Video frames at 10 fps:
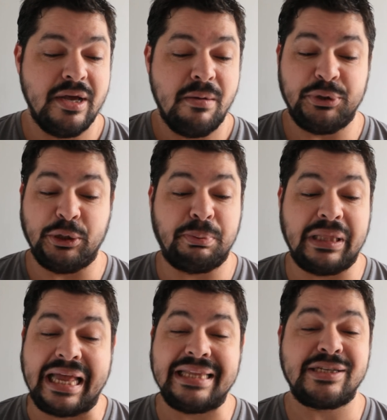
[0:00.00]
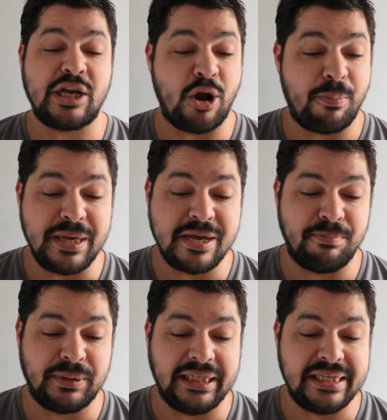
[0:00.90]
but their plans cannot be
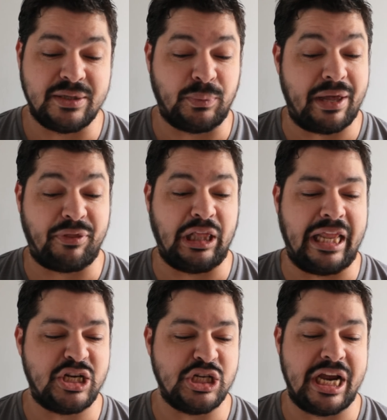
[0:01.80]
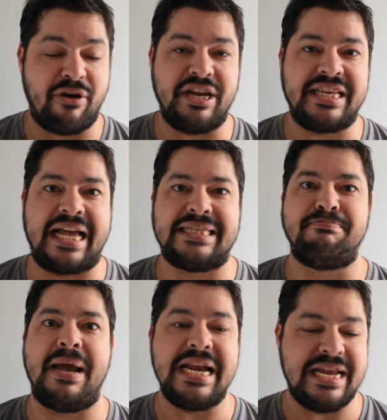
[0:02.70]
completed without the legendary
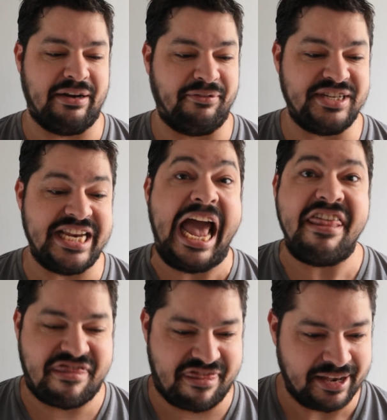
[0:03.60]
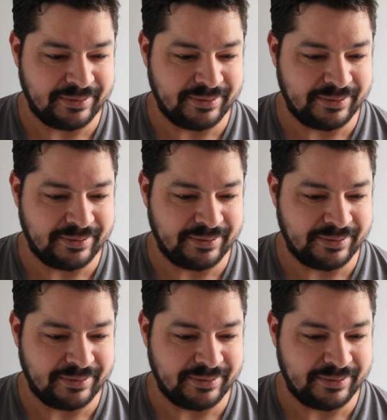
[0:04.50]
Tasmanian of Death.